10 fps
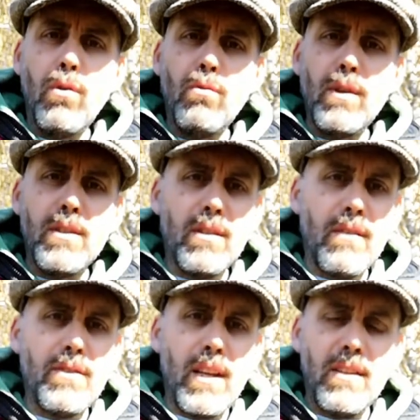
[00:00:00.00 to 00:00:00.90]
reason
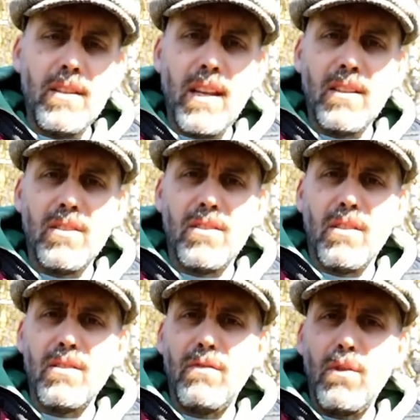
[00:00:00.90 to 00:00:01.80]
I've set this
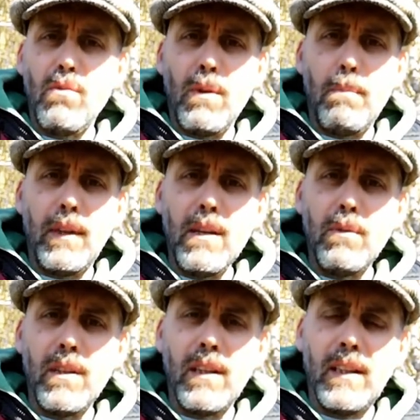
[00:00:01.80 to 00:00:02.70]
exercise if you want to play
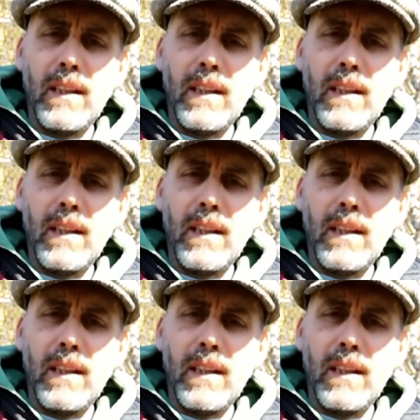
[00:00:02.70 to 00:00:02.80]
with it,